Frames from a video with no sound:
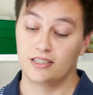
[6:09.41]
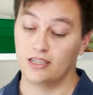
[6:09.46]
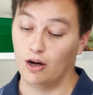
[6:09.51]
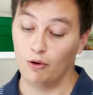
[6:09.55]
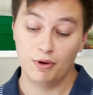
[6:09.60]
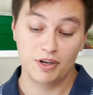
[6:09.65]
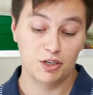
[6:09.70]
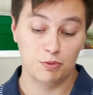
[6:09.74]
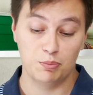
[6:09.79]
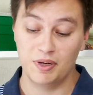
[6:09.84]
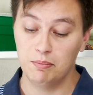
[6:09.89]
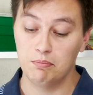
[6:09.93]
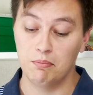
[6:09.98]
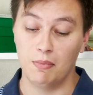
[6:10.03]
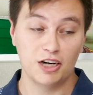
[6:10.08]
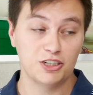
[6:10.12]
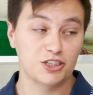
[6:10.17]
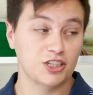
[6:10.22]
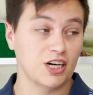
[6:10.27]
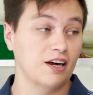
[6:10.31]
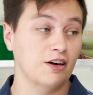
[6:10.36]
It's going to be
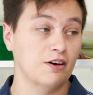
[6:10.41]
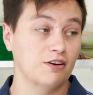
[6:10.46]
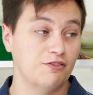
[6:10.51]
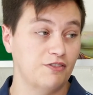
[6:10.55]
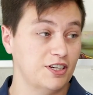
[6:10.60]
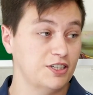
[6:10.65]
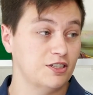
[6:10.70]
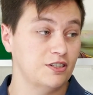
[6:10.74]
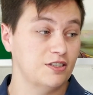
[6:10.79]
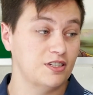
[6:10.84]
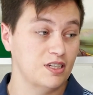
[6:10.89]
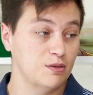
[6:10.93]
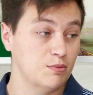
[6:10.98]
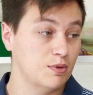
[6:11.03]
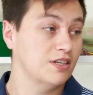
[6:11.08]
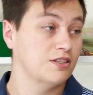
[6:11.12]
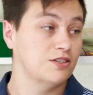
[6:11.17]
much higher efficiency,